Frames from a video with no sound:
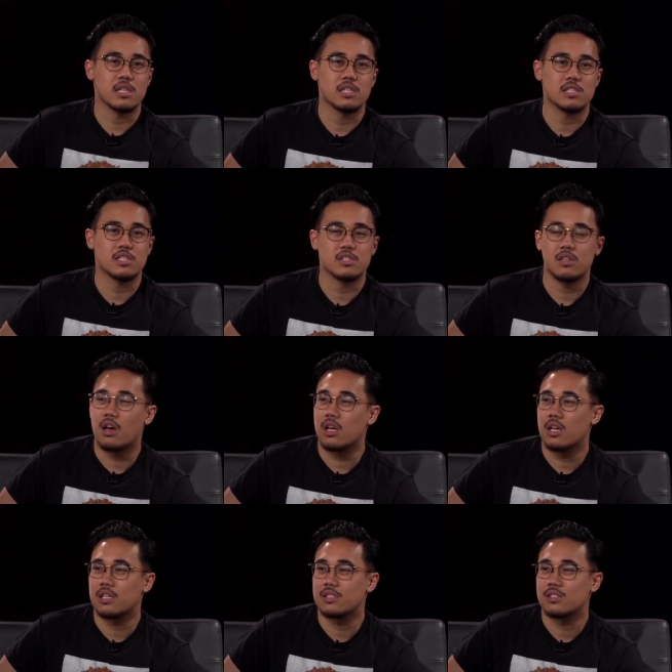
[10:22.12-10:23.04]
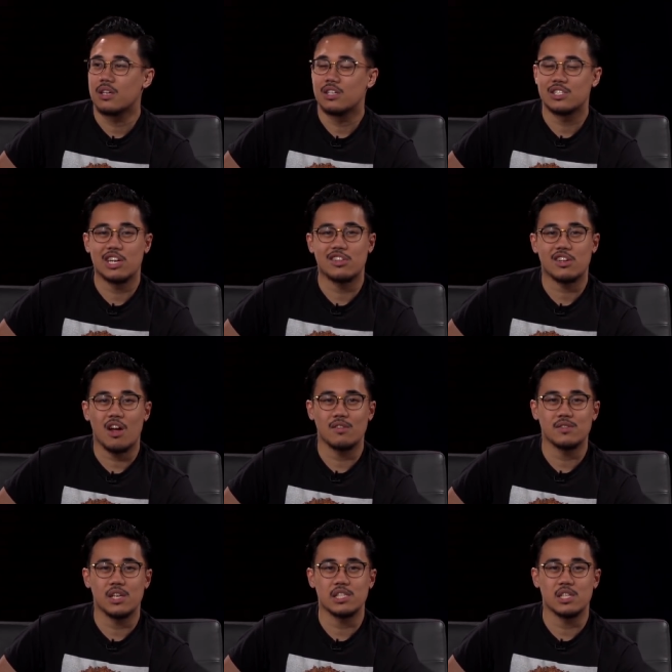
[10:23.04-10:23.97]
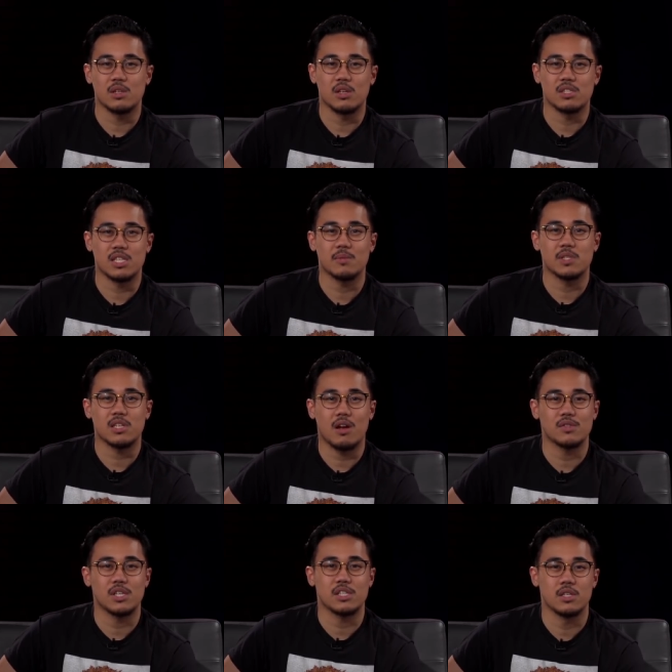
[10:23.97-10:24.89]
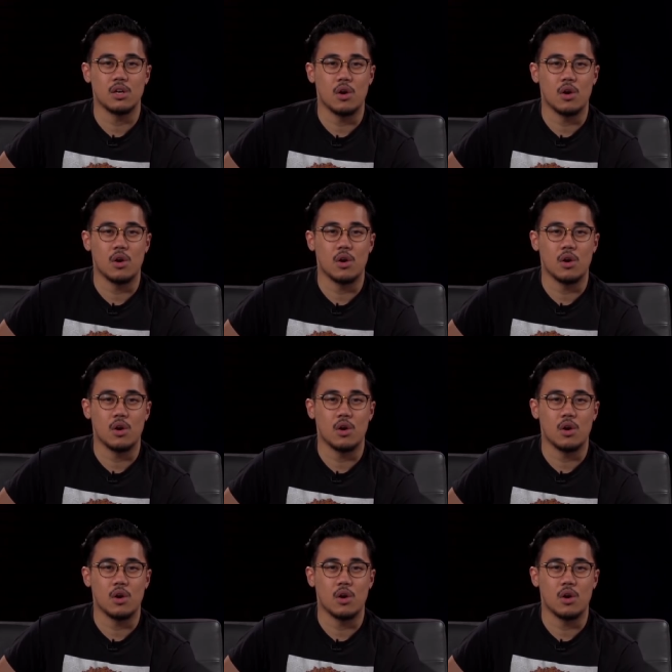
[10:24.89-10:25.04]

it's talk, it's, share the conversation. You know, let's keep this conversation